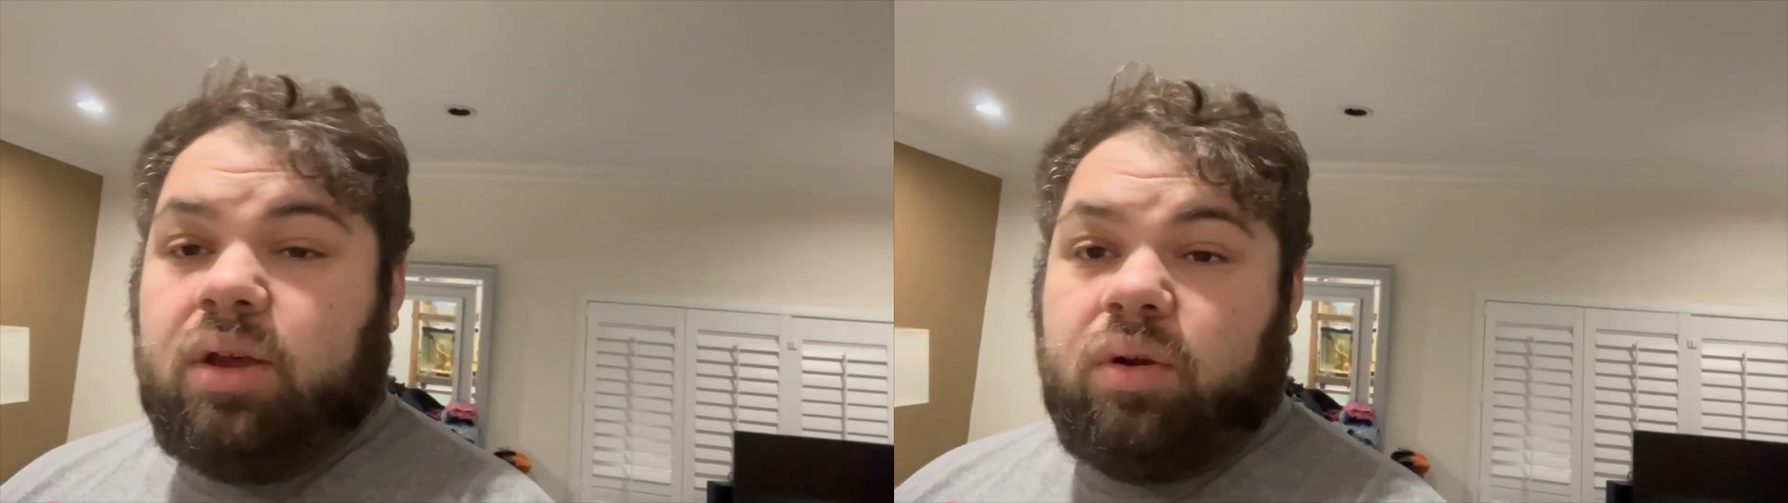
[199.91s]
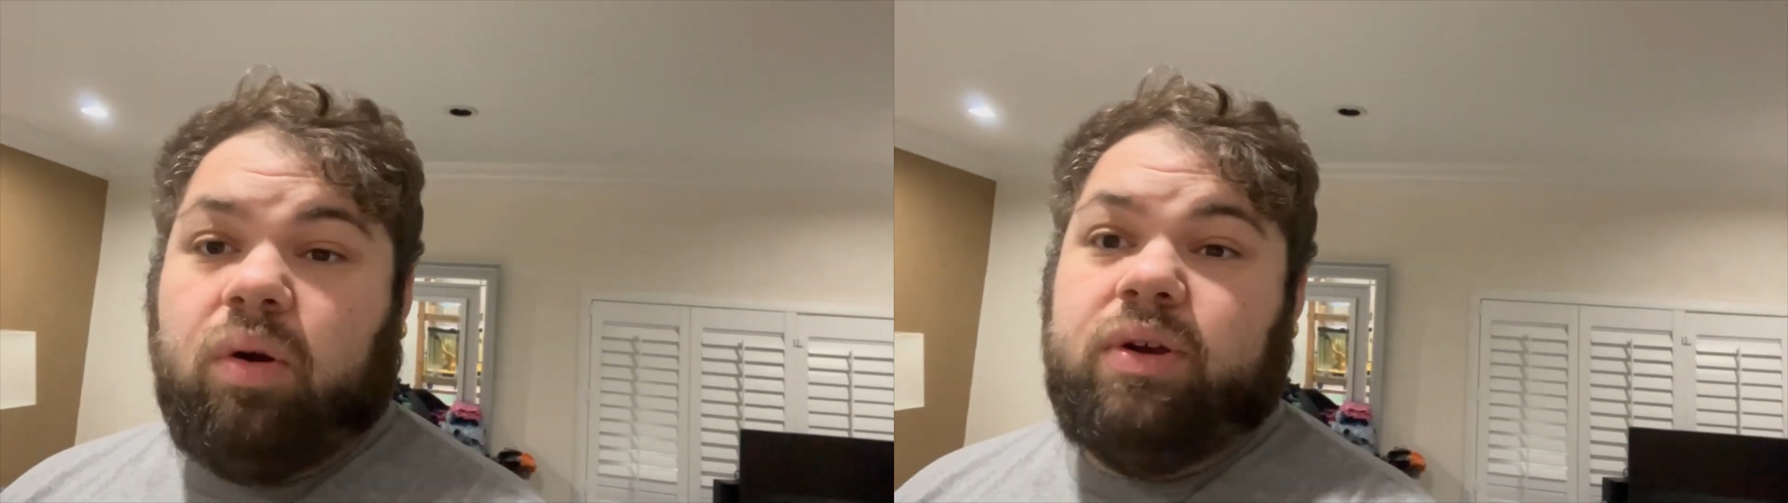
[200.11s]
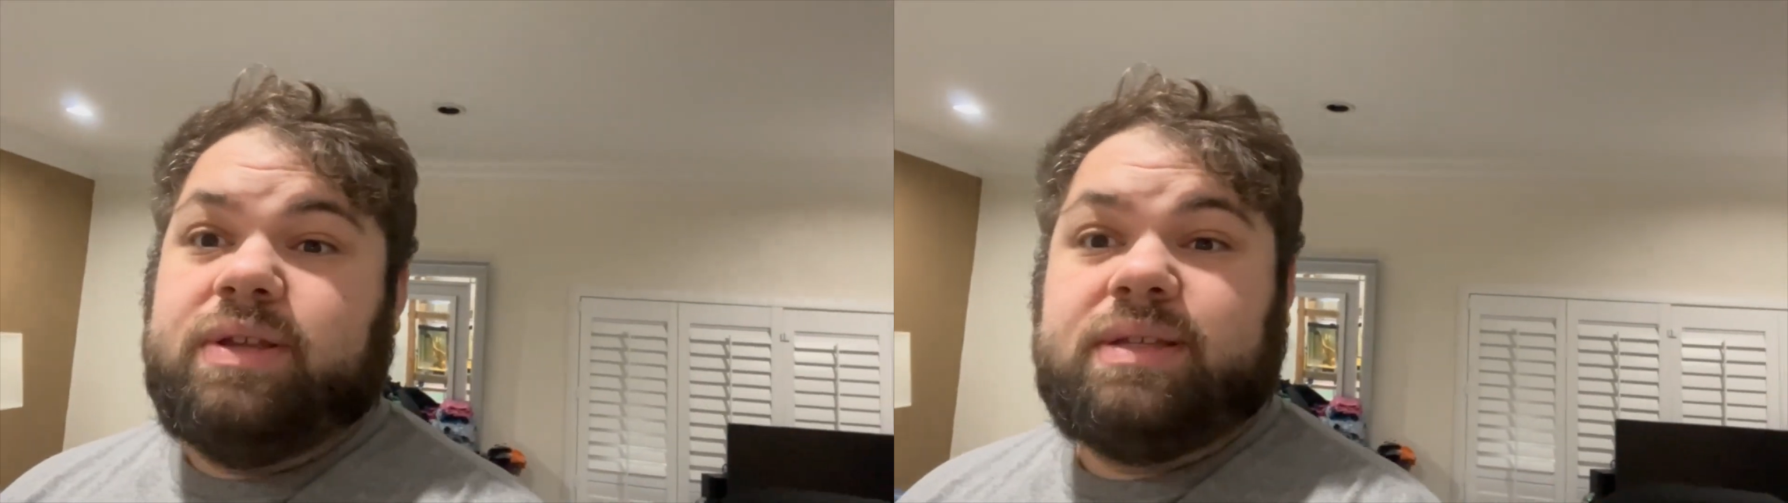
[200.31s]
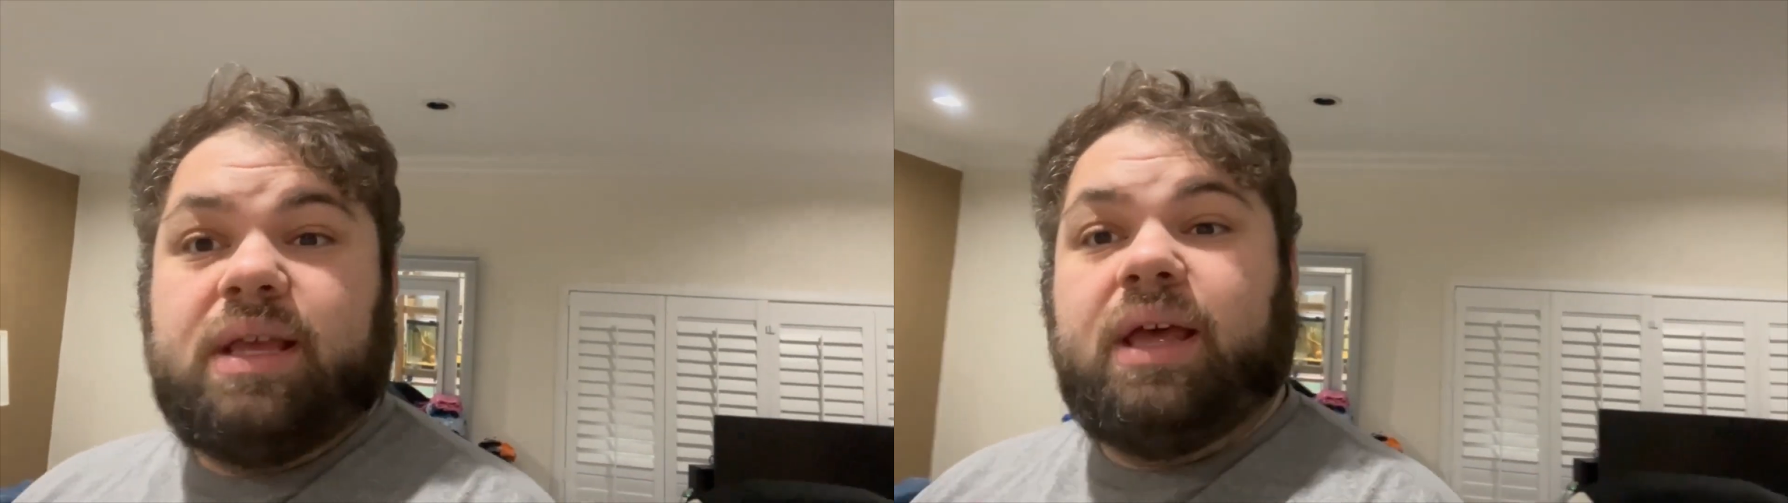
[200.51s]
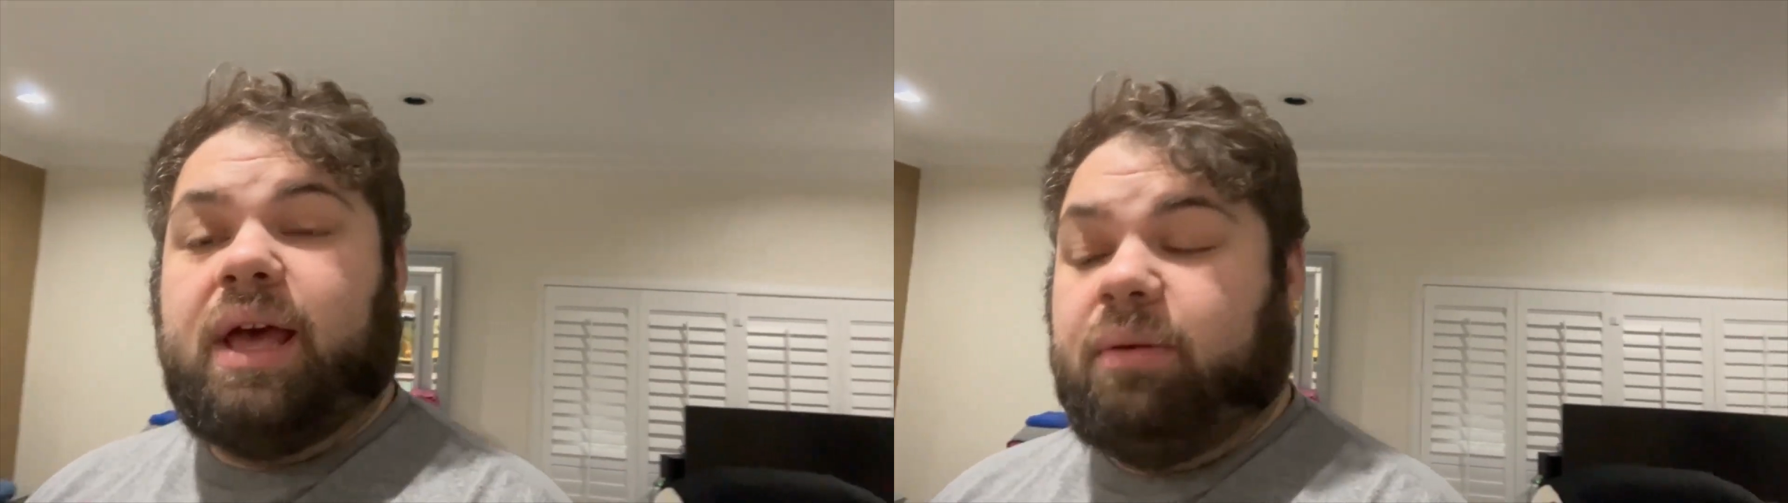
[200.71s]
kois
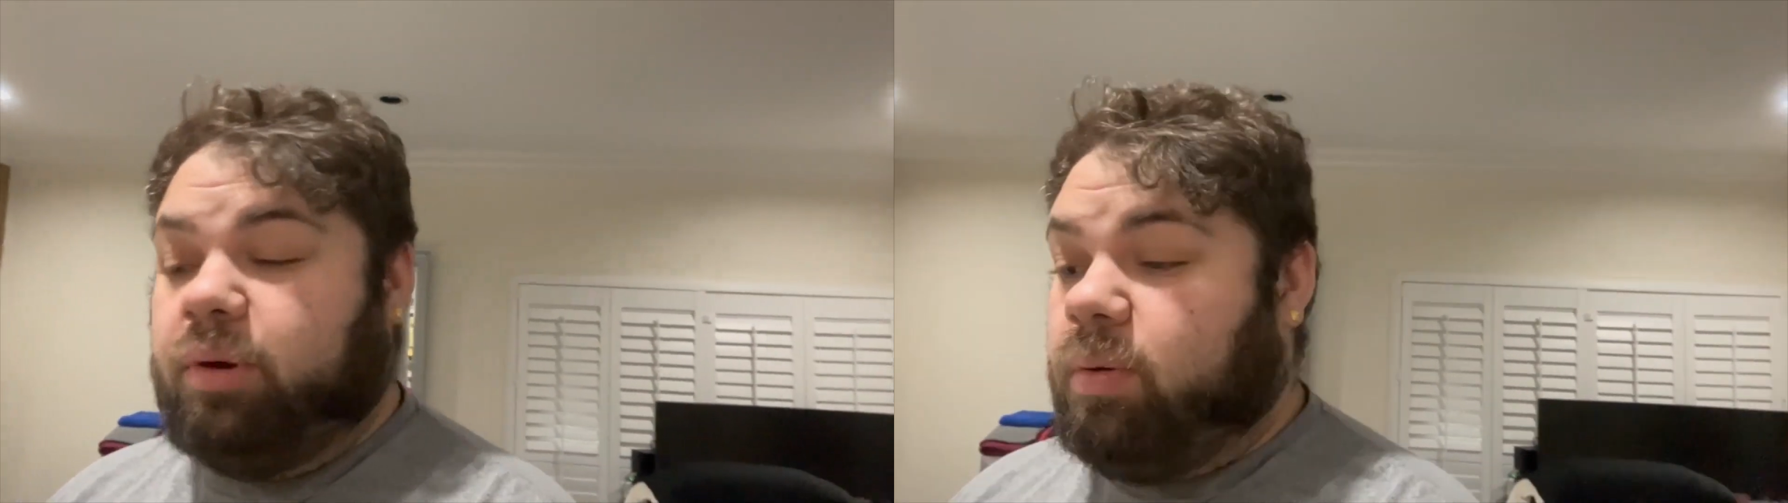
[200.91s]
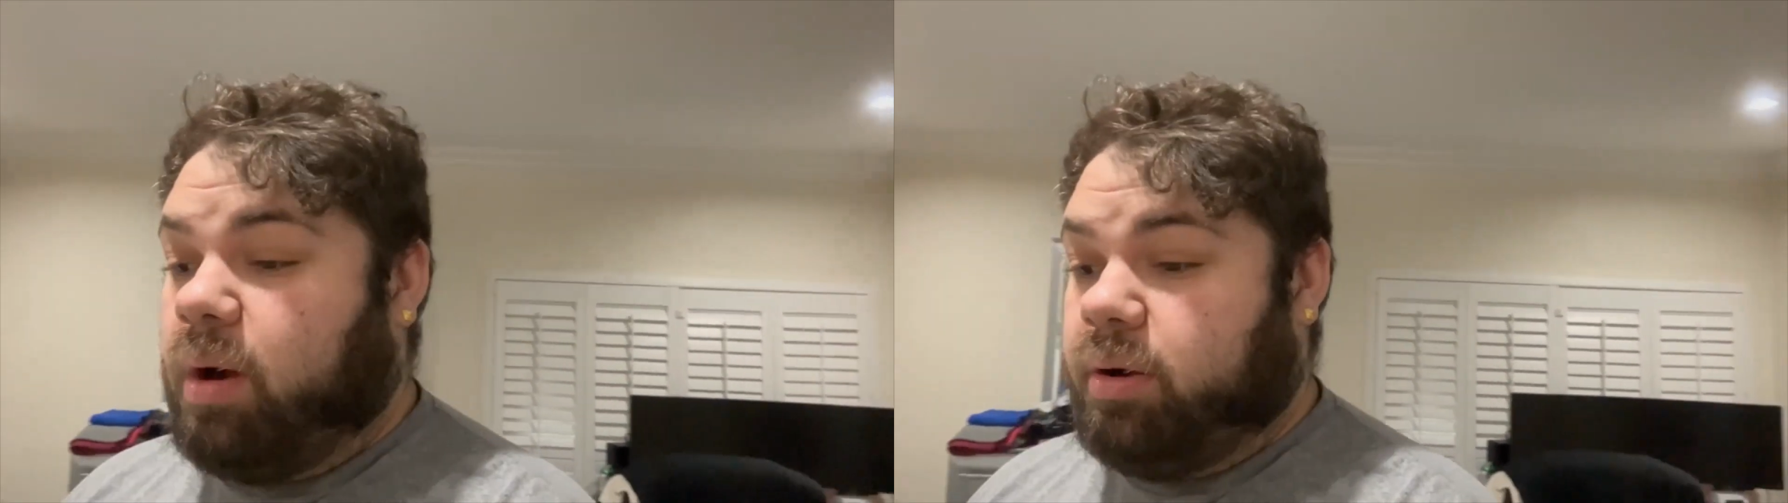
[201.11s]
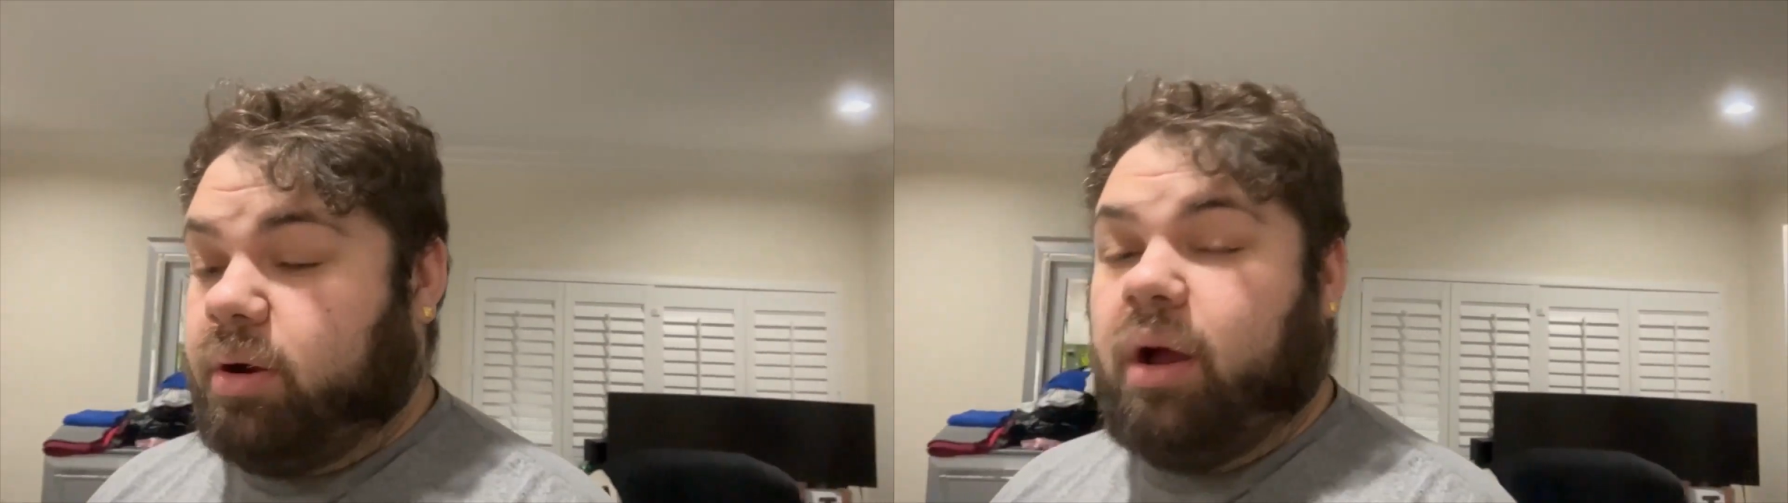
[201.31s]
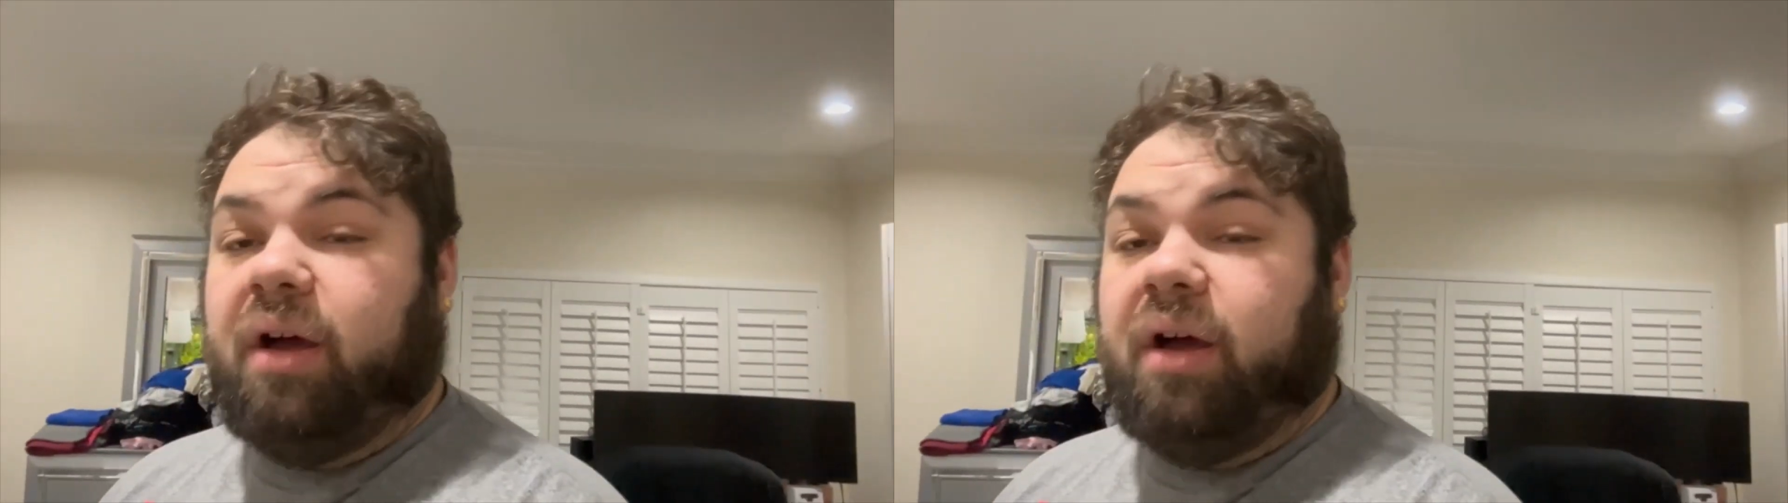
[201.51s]
require